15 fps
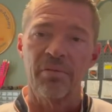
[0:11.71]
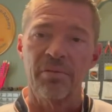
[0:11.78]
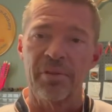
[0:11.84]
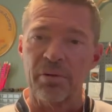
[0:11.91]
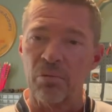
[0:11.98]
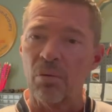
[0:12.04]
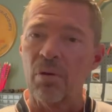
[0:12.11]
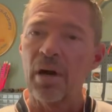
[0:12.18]

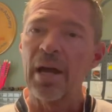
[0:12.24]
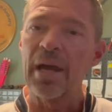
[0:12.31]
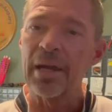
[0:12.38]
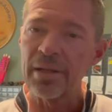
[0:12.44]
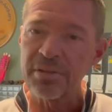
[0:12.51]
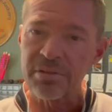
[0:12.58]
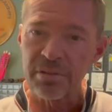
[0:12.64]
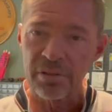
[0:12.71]
that will
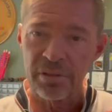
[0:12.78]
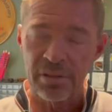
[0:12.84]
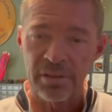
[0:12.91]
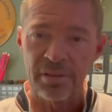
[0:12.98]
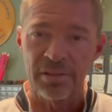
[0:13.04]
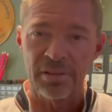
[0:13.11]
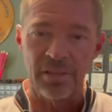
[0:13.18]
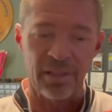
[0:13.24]
answer
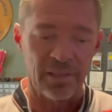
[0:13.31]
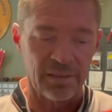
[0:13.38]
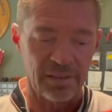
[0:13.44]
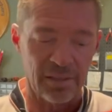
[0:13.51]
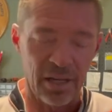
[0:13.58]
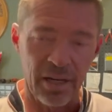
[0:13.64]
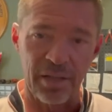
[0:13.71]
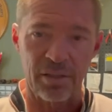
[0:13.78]
a
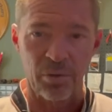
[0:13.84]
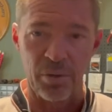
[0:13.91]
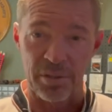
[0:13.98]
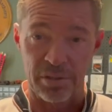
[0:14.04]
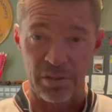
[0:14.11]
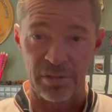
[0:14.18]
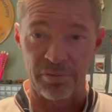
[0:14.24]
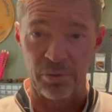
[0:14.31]
lot of
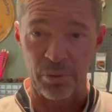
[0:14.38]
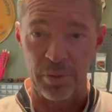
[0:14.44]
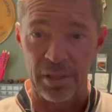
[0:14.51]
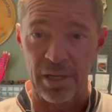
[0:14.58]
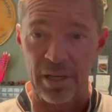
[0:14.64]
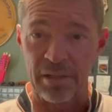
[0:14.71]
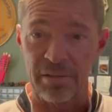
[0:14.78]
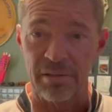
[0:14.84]
questions for you
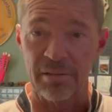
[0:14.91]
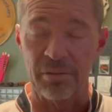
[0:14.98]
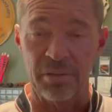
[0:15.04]
guys.